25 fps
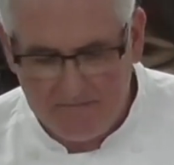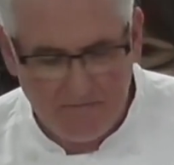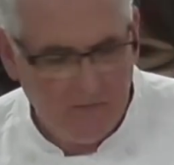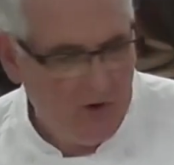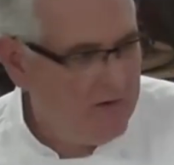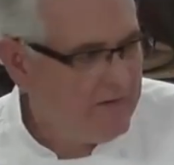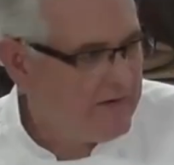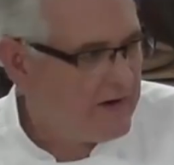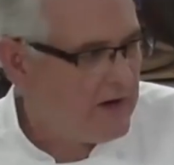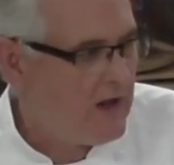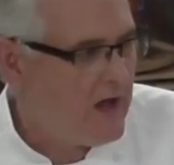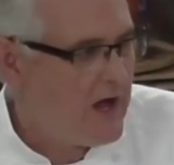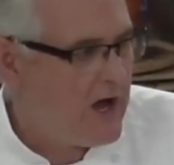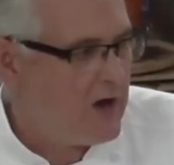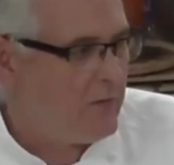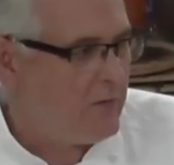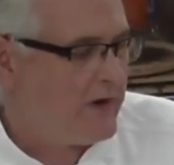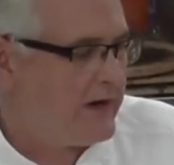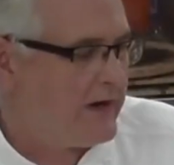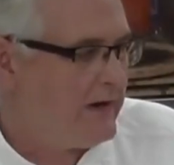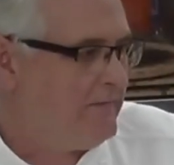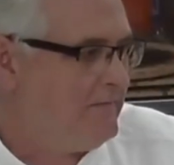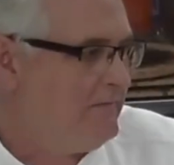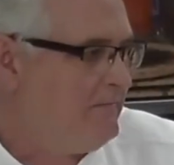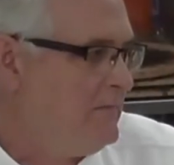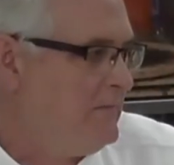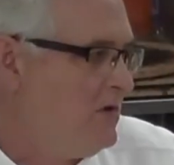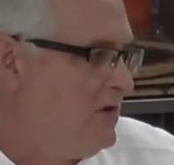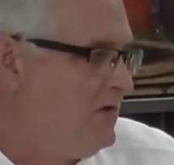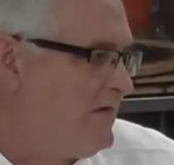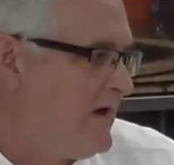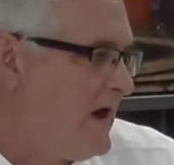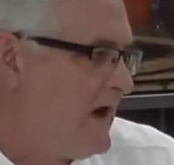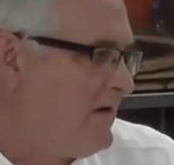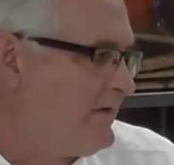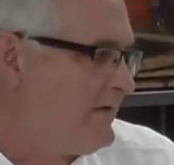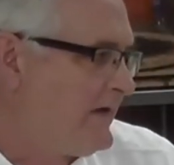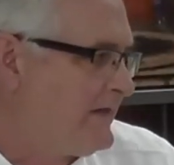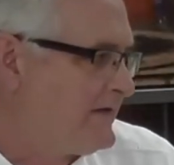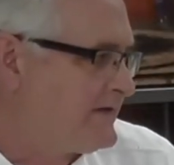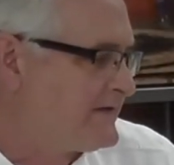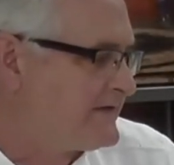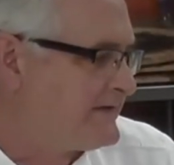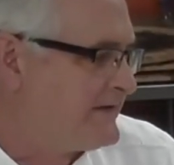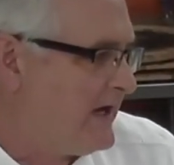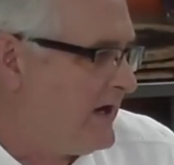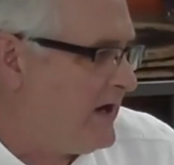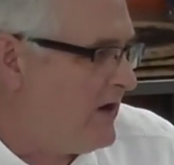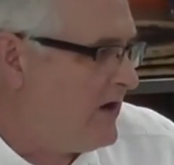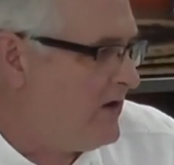moving along, we're going to move over to the
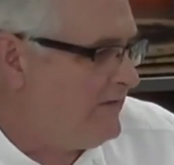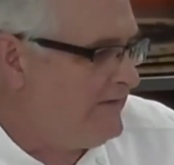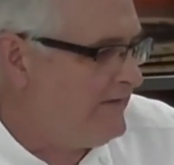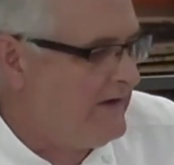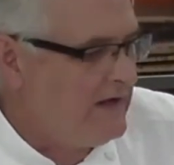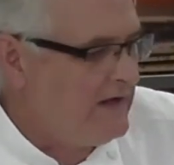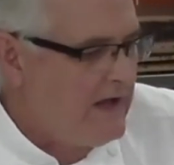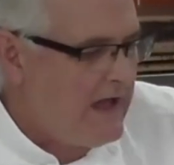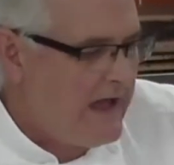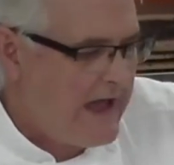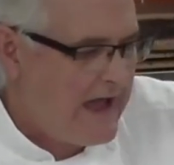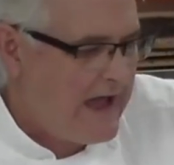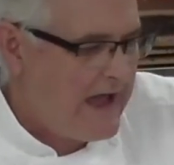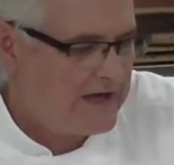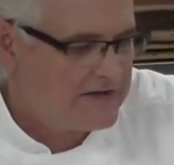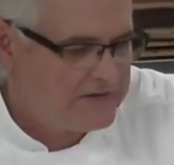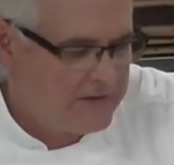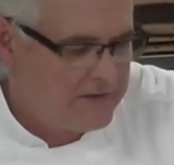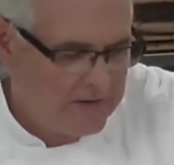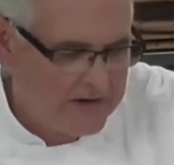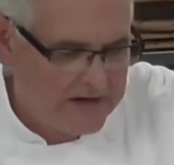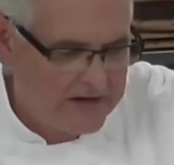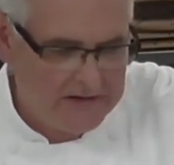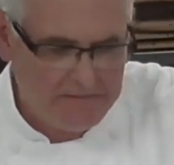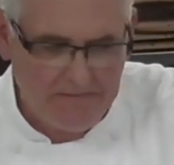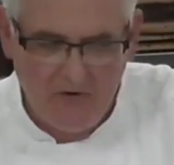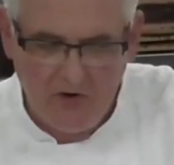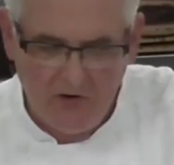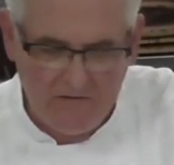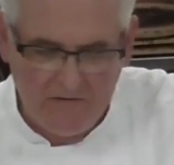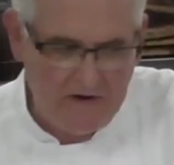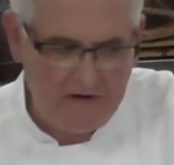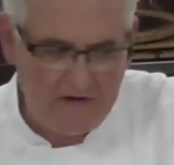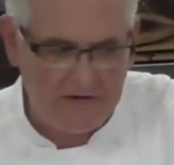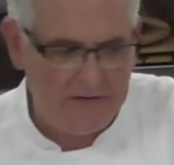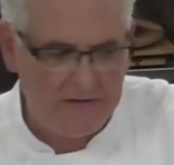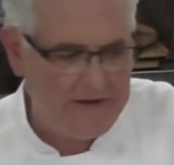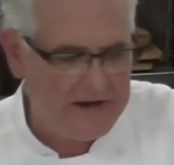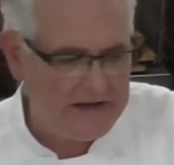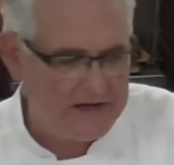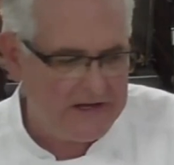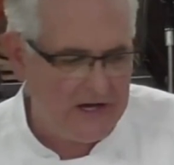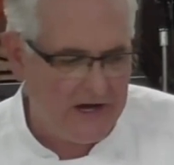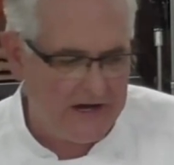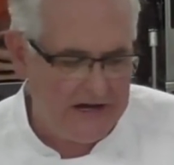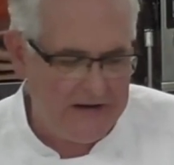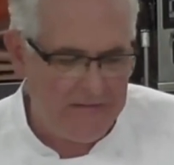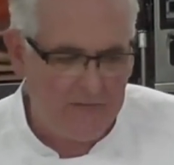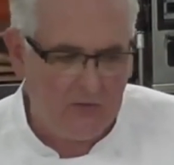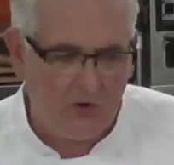stove. Actually, we're going to move over to my
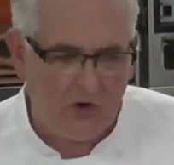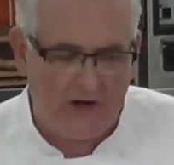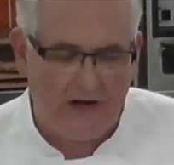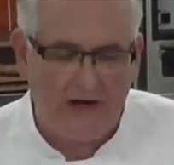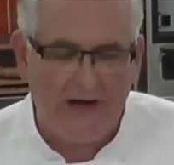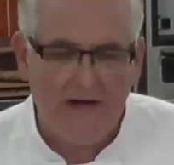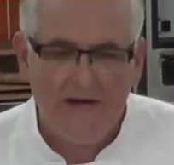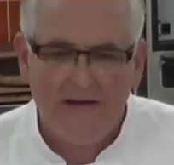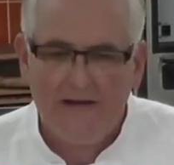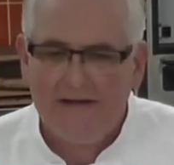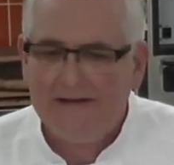cutting board.